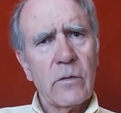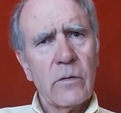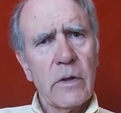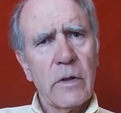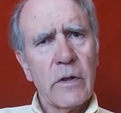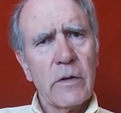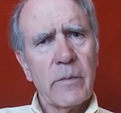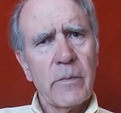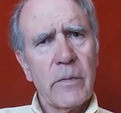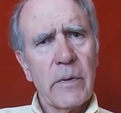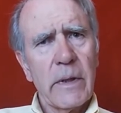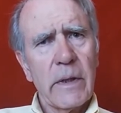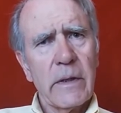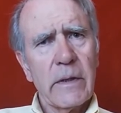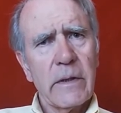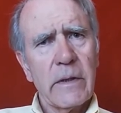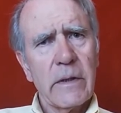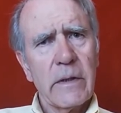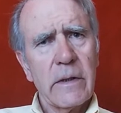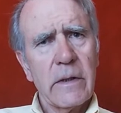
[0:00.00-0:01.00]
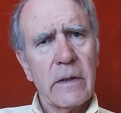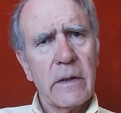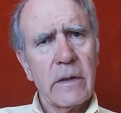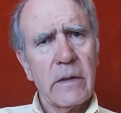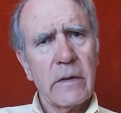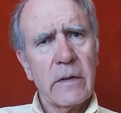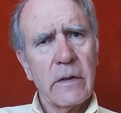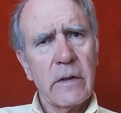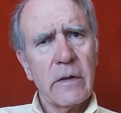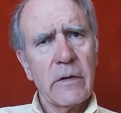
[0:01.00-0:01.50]
to express
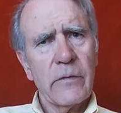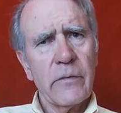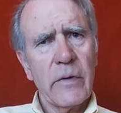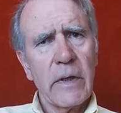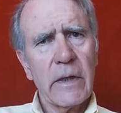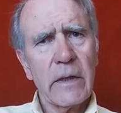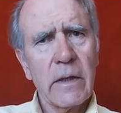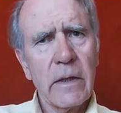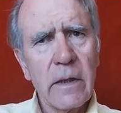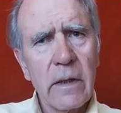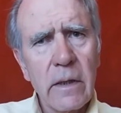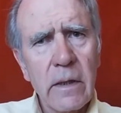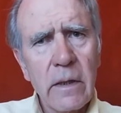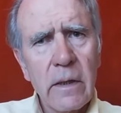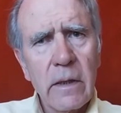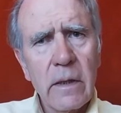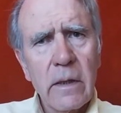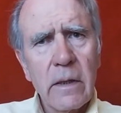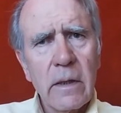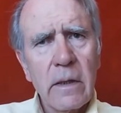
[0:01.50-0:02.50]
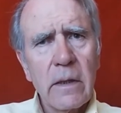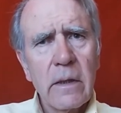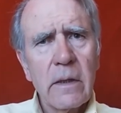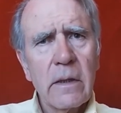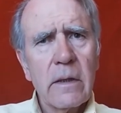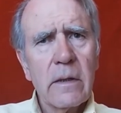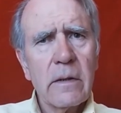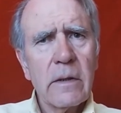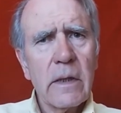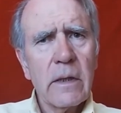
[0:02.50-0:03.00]
this fact
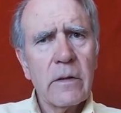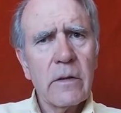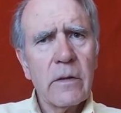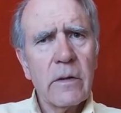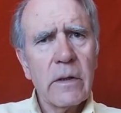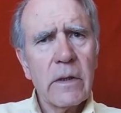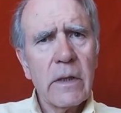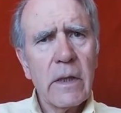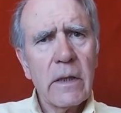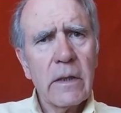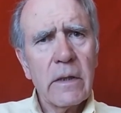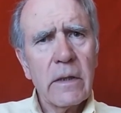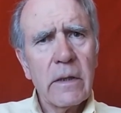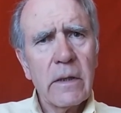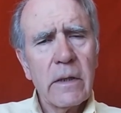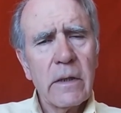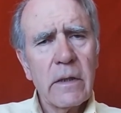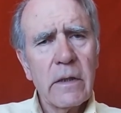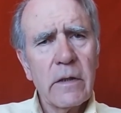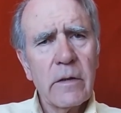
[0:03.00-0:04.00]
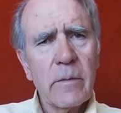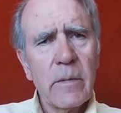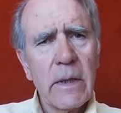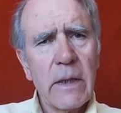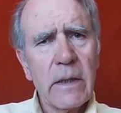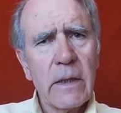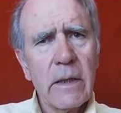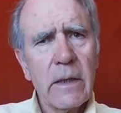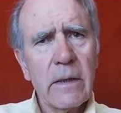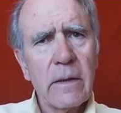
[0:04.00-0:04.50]
that the cat is
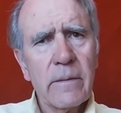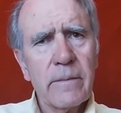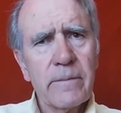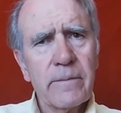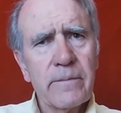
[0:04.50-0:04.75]
black.